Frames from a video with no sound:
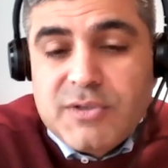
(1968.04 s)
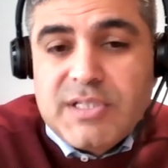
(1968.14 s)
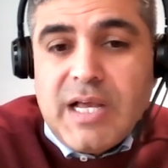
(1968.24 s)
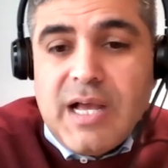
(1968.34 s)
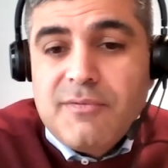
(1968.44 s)

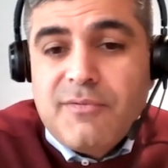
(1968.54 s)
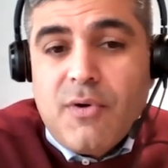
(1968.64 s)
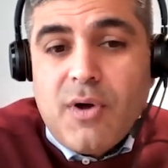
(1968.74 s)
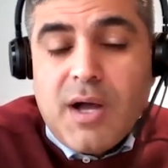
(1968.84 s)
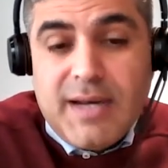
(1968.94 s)
out
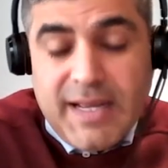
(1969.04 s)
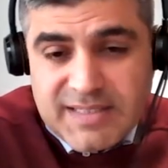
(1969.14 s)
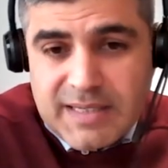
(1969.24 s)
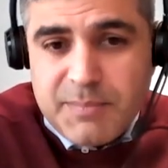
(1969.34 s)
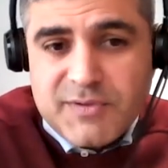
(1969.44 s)
for our
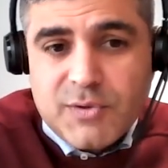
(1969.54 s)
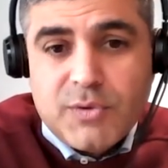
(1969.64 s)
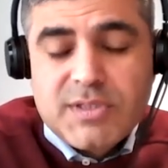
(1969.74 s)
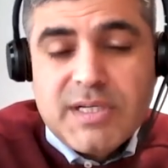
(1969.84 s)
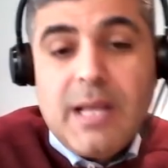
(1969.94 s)
next
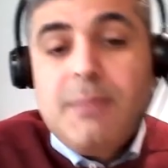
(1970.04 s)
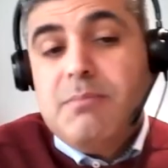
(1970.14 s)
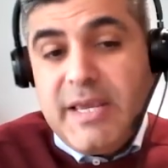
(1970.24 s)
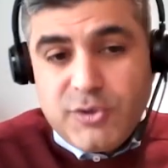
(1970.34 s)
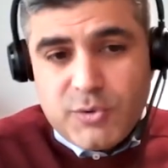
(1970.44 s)
episode.
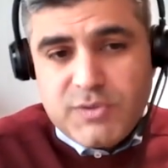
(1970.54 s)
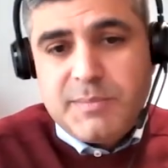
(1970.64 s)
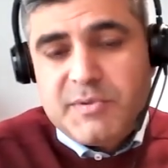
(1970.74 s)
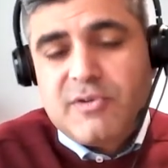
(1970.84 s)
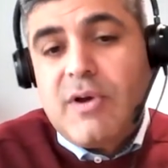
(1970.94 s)
Make sure to
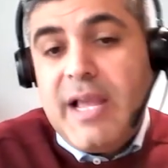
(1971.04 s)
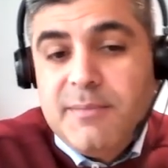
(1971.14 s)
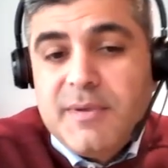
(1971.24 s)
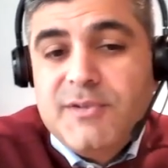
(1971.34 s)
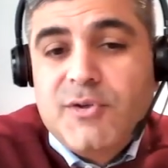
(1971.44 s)

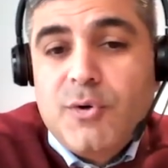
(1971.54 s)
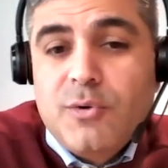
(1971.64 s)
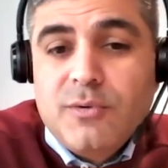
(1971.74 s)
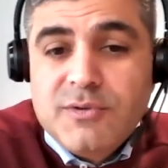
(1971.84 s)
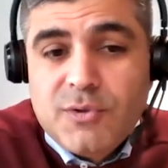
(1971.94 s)
subscribe
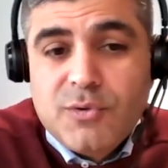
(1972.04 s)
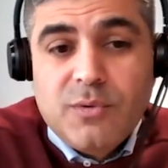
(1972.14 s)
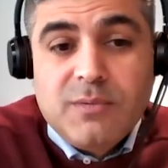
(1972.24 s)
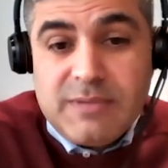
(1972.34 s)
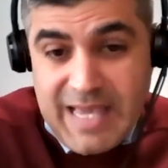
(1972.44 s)
so
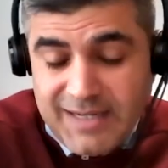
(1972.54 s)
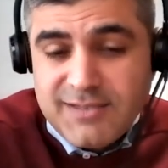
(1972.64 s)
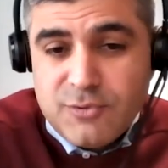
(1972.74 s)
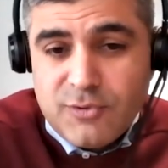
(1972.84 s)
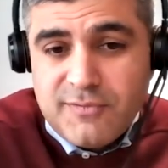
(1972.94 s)
you
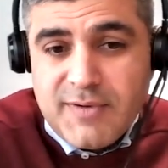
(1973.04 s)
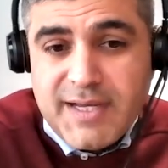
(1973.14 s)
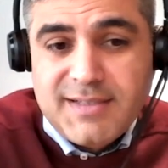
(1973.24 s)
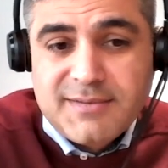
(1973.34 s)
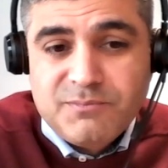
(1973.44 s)
get
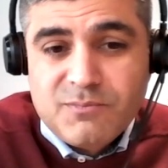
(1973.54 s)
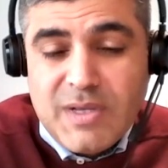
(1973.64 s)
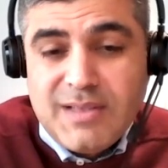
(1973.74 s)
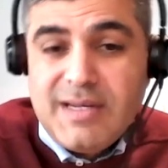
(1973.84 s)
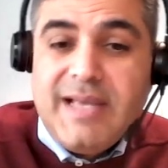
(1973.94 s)
notified
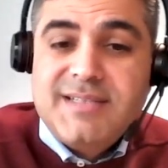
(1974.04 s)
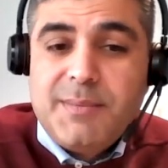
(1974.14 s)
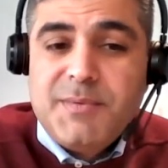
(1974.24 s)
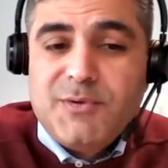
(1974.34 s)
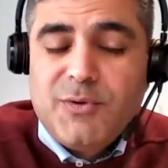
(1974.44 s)
when the next
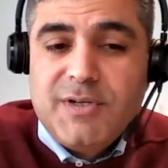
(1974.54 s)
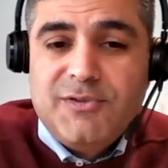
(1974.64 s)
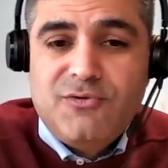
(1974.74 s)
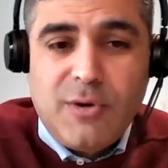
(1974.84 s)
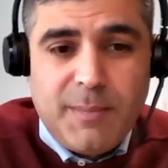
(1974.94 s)
episode
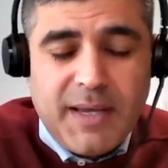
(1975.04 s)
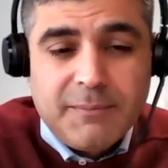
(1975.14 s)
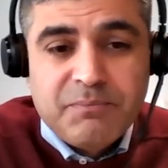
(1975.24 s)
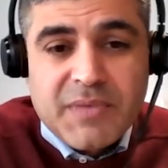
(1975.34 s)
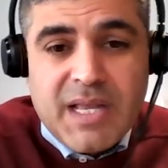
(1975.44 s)
is
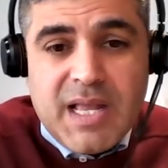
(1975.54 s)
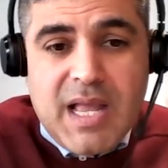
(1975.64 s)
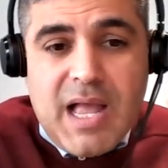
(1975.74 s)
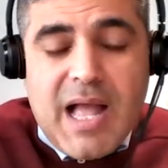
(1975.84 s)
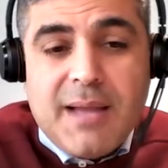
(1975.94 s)
dropping.
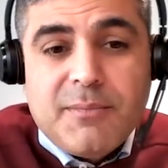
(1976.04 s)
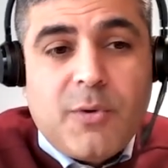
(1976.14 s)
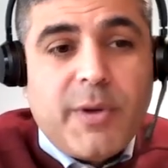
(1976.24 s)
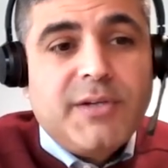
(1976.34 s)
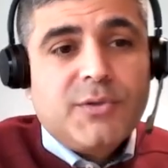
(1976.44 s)
I'm
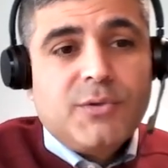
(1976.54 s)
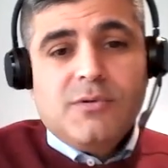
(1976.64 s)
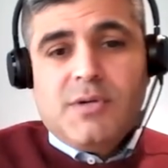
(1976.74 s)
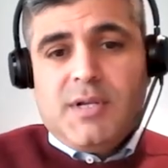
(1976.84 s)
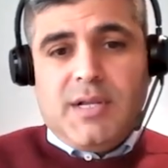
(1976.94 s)
going
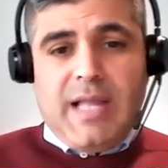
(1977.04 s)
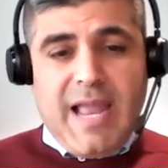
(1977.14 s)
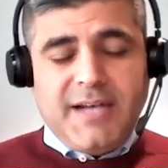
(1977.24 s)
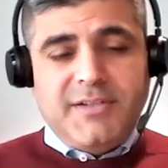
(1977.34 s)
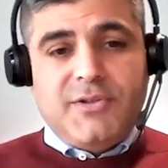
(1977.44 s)
to
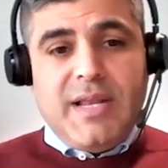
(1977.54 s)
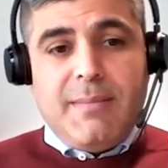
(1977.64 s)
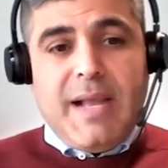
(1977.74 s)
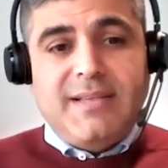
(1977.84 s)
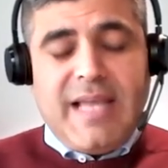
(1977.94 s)
end today
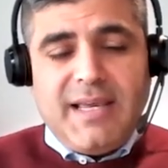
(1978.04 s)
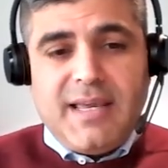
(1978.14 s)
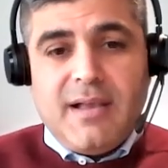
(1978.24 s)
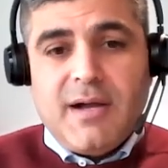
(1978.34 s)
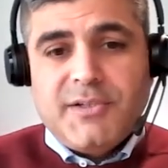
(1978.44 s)
by
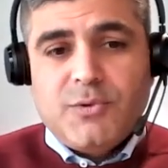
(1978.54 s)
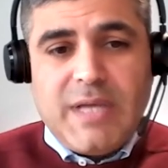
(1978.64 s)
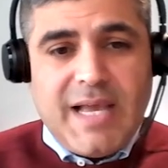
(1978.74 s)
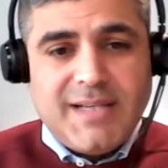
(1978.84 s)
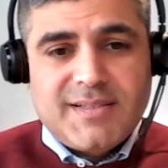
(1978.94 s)
thanking our two
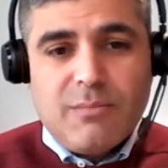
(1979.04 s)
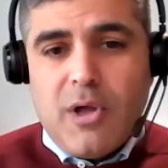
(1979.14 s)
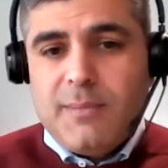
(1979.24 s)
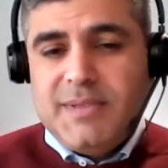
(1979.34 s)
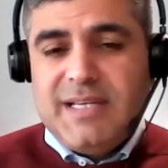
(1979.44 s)
guests,
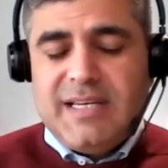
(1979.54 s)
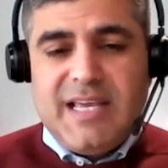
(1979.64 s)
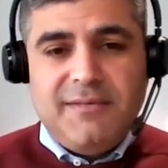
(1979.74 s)
Mohamed and